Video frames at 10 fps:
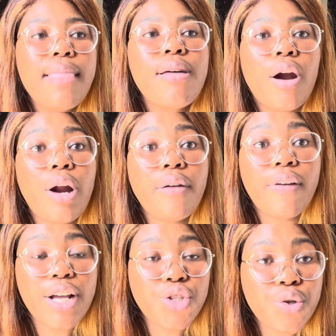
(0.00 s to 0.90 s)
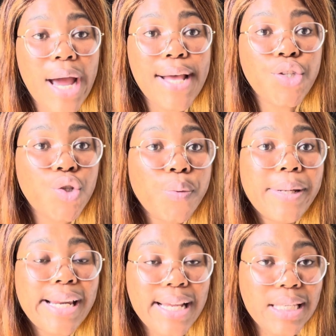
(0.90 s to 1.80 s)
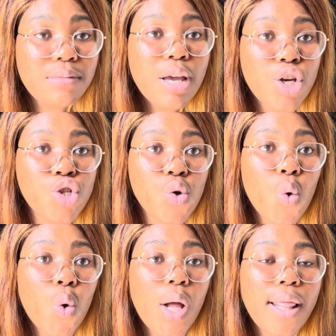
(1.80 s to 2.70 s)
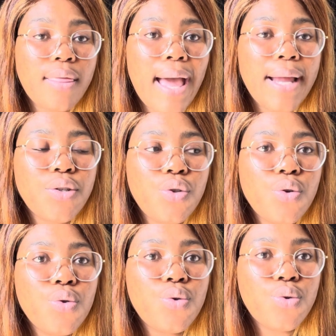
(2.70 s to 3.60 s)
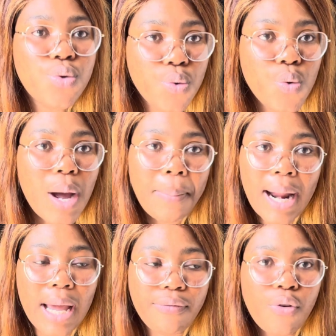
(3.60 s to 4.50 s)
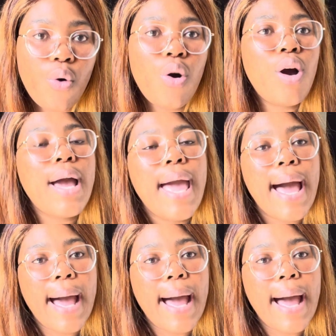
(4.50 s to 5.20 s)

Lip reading: that I would advise you guys to please make sure that you do apply for.